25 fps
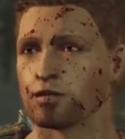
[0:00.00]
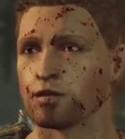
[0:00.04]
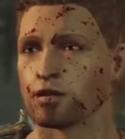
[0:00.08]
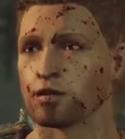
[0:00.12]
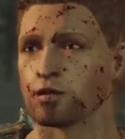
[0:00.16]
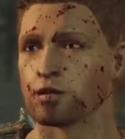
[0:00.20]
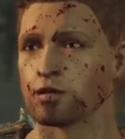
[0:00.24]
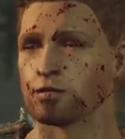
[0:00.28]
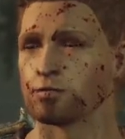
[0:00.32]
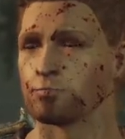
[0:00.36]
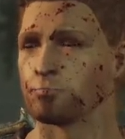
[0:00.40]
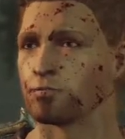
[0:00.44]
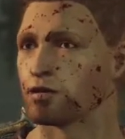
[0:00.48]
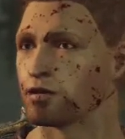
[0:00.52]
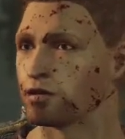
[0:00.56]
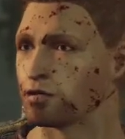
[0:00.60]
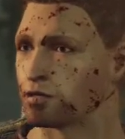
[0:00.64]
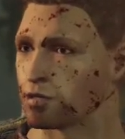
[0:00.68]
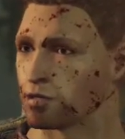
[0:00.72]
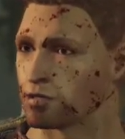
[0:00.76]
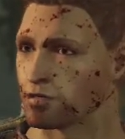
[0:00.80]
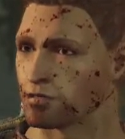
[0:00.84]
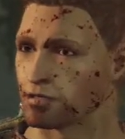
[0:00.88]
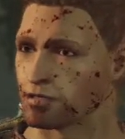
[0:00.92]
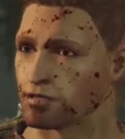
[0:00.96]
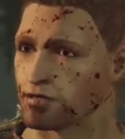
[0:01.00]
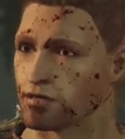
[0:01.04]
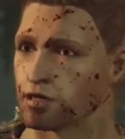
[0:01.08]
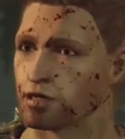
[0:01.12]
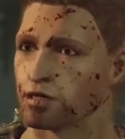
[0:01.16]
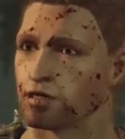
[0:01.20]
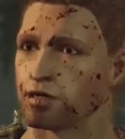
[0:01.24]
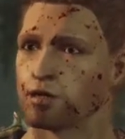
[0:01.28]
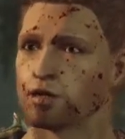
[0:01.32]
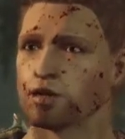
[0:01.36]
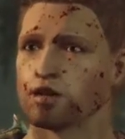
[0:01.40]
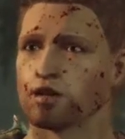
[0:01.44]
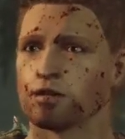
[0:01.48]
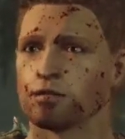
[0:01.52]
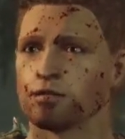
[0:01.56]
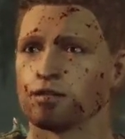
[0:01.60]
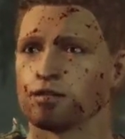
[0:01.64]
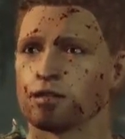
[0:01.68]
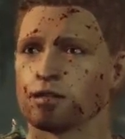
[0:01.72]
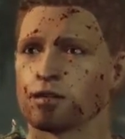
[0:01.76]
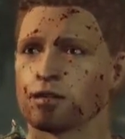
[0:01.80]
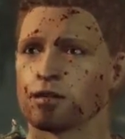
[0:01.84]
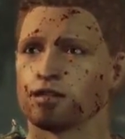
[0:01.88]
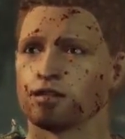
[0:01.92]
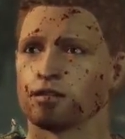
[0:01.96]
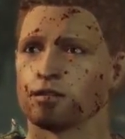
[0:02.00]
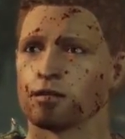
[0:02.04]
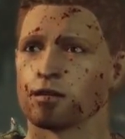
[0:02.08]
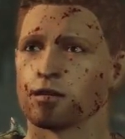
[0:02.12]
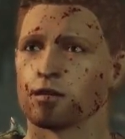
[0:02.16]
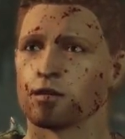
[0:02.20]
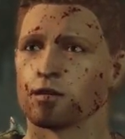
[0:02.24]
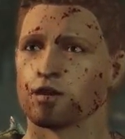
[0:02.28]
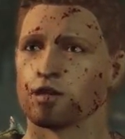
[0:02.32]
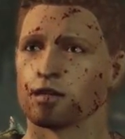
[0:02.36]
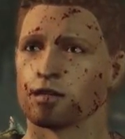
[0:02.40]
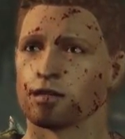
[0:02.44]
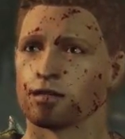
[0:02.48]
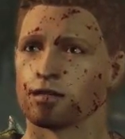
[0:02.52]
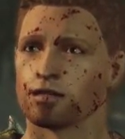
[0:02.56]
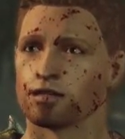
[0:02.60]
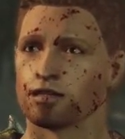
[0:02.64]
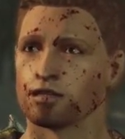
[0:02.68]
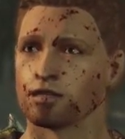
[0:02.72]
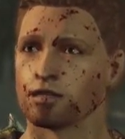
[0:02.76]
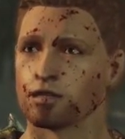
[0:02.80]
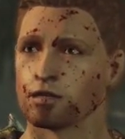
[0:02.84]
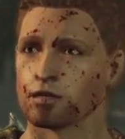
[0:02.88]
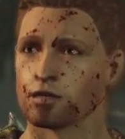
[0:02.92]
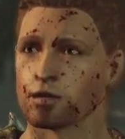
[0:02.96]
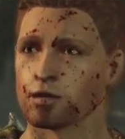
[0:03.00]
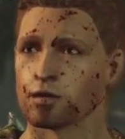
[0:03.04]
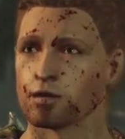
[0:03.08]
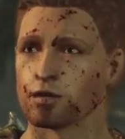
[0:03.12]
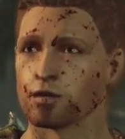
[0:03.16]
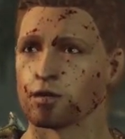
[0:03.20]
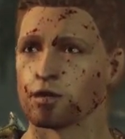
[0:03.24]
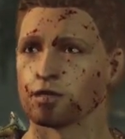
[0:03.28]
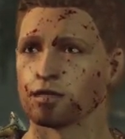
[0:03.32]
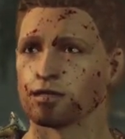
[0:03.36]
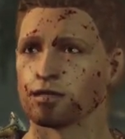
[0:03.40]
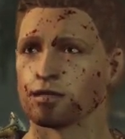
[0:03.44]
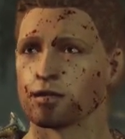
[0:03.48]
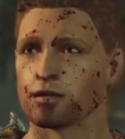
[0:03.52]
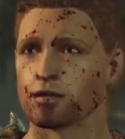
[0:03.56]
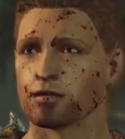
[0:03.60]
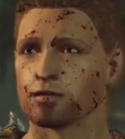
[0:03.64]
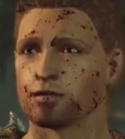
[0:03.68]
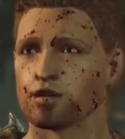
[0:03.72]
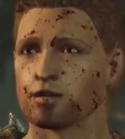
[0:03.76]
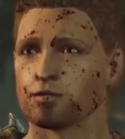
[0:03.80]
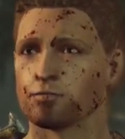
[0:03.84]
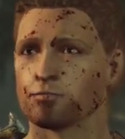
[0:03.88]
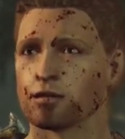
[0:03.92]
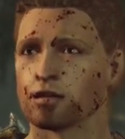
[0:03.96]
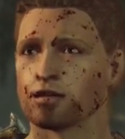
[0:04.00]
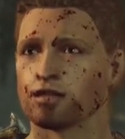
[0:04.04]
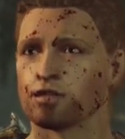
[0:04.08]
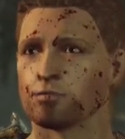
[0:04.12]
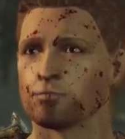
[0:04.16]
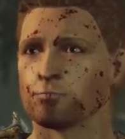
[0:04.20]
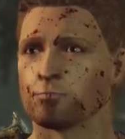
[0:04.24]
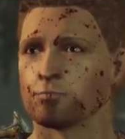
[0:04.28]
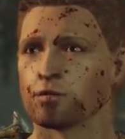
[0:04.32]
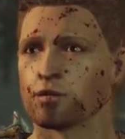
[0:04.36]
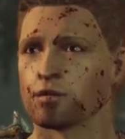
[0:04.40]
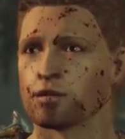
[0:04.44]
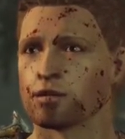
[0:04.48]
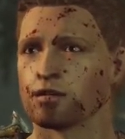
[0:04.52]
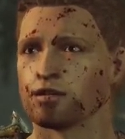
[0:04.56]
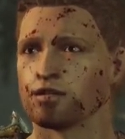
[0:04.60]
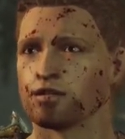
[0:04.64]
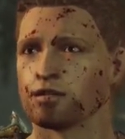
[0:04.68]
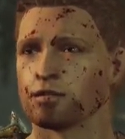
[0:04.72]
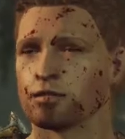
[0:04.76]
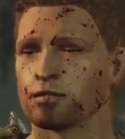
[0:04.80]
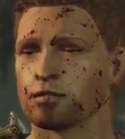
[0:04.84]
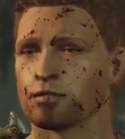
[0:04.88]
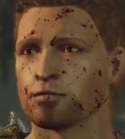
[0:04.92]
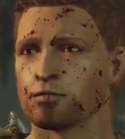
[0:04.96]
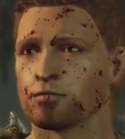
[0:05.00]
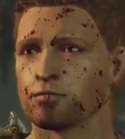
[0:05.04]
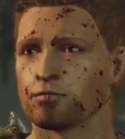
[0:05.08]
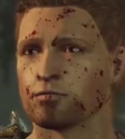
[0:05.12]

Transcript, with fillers: Darkspawn. Alistair! Whenever they're coming, I guarantee they won't take us by surprise.